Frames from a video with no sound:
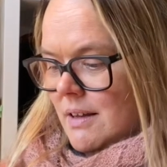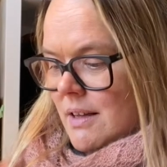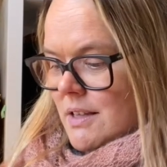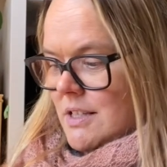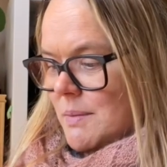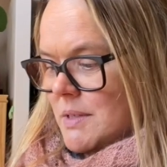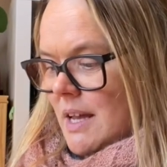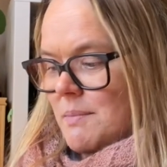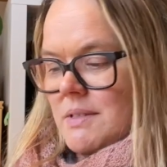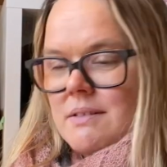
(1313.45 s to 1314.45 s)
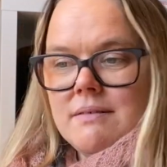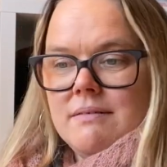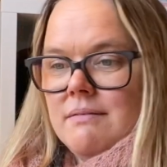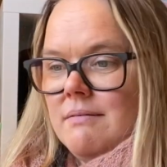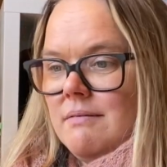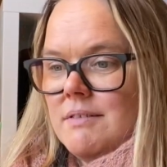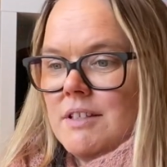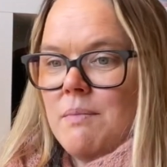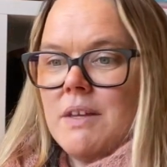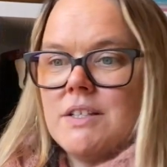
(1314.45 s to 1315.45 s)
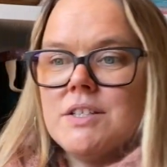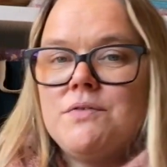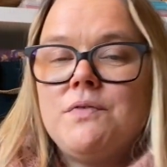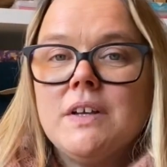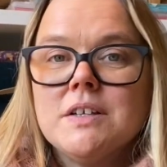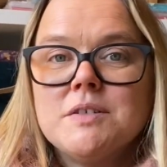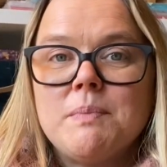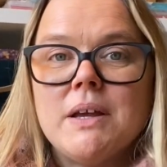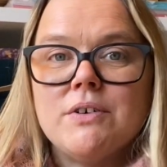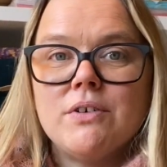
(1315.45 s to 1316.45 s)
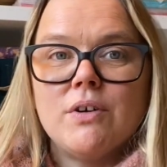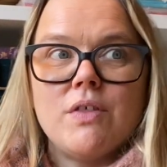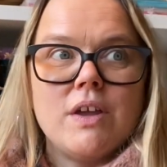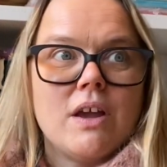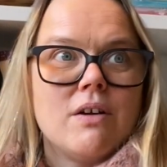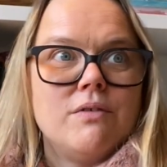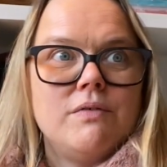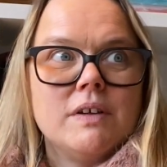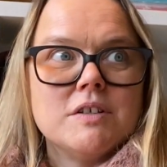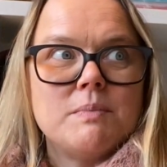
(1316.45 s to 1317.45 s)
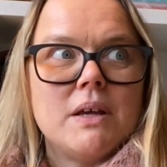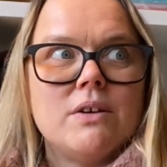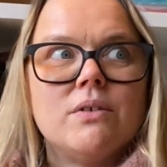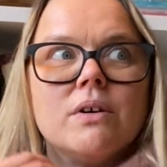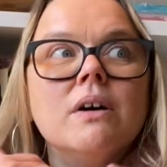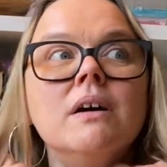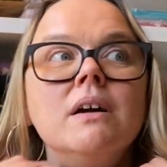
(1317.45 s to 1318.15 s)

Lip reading: Sometimes something just feels better, or the yarn feels better, or